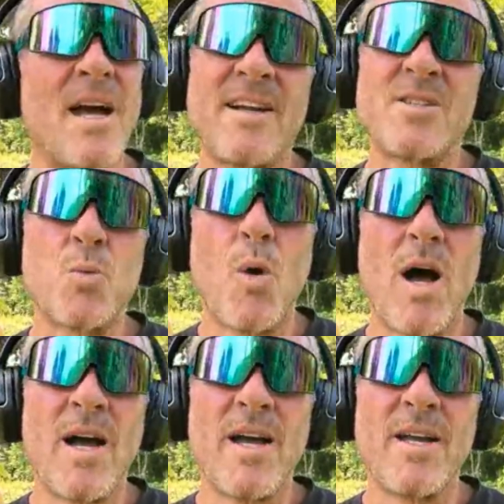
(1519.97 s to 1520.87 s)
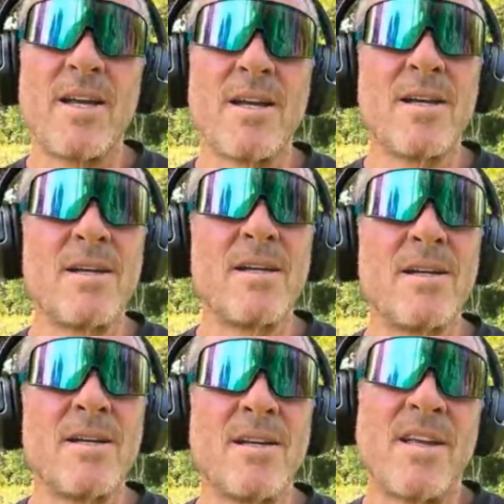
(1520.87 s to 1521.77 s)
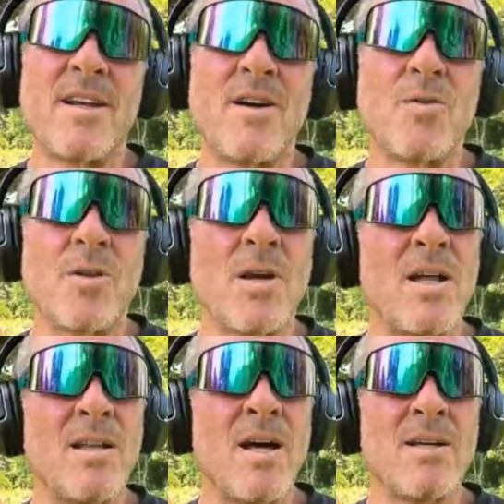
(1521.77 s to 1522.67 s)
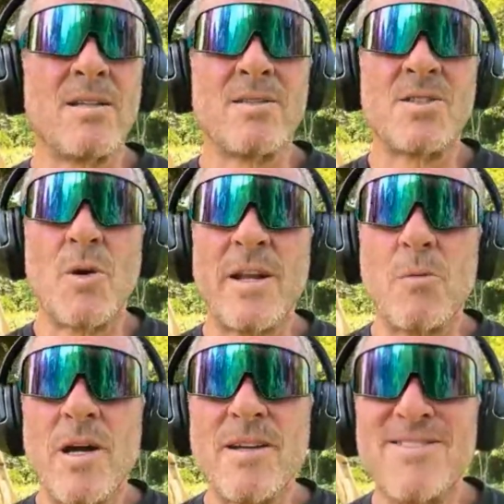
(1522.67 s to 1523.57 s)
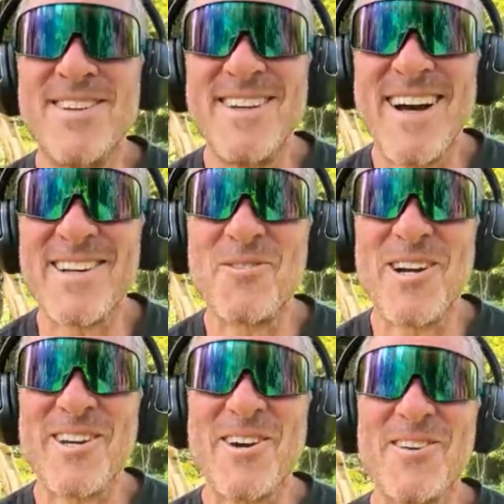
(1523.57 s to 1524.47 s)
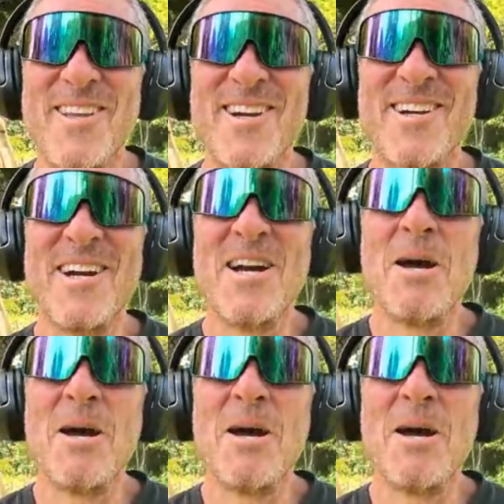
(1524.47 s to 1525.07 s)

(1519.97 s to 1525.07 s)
And it's why, you know, so anyway, I don't want to go there.